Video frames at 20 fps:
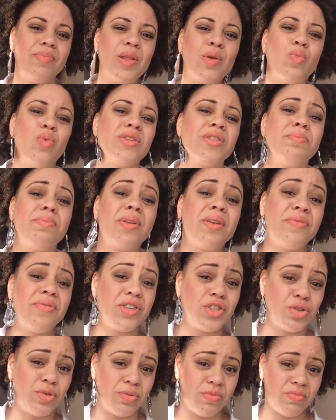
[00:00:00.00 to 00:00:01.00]
it wasn't
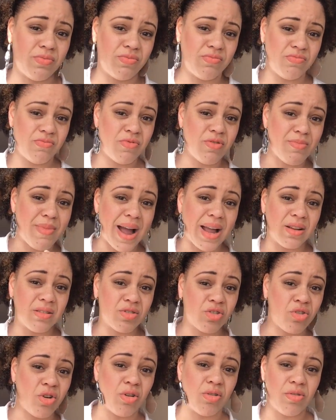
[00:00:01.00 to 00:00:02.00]
beneficial for my
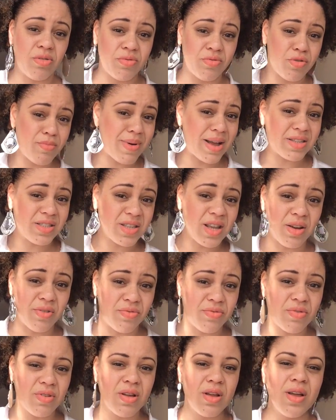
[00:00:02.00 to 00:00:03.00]
growth, for myself.